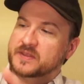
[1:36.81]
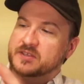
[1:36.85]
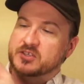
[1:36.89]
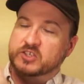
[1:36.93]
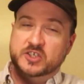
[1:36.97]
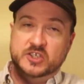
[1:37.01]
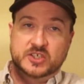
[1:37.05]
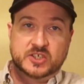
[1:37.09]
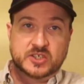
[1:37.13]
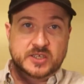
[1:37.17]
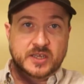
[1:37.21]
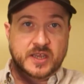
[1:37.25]

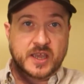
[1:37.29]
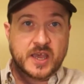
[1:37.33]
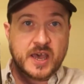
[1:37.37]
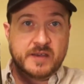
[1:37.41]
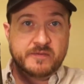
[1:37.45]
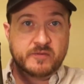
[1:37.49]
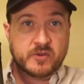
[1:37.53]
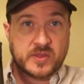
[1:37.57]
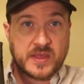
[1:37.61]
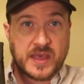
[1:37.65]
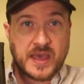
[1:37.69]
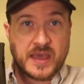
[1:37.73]
just to
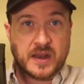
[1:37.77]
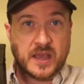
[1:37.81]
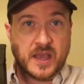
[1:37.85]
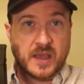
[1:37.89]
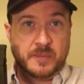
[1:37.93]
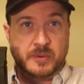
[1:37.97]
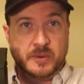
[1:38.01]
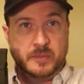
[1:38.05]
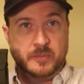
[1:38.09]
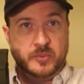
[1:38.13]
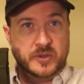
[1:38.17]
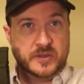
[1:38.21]
cover that
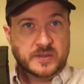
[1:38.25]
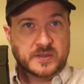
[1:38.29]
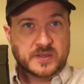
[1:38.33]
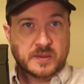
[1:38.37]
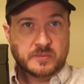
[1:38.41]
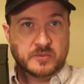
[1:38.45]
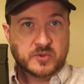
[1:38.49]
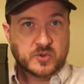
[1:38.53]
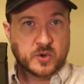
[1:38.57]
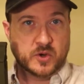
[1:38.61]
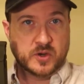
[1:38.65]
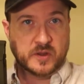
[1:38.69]
up and put
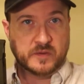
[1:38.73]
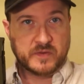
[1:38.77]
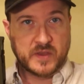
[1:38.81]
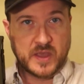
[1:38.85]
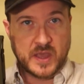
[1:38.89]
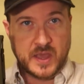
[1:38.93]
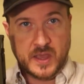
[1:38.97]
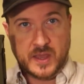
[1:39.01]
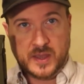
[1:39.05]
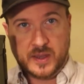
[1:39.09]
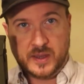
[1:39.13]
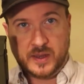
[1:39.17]
some sort of,
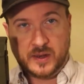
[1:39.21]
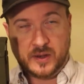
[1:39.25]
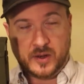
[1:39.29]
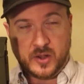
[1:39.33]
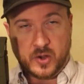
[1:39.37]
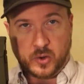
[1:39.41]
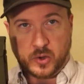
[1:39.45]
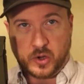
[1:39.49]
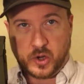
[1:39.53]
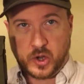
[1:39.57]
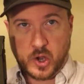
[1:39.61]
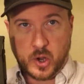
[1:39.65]
you
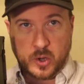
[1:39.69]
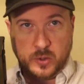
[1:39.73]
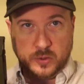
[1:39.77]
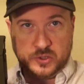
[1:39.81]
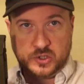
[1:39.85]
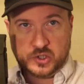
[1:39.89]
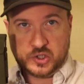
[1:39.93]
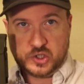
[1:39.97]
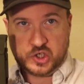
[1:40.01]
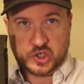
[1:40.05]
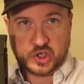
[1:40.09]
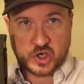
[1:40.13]
know,
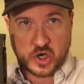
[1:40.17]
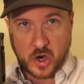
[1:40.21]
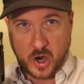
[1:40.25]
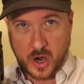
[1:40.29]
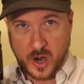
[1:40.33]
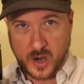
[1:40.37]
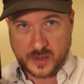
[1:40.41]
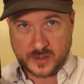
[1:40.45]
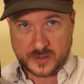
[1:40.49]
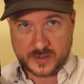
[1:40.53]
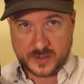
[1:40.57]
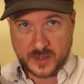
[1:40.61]
ghost
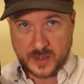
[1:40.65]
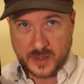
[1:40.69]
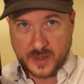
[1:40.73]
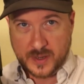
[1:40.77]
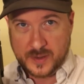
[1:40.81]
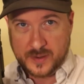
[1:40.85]
chart,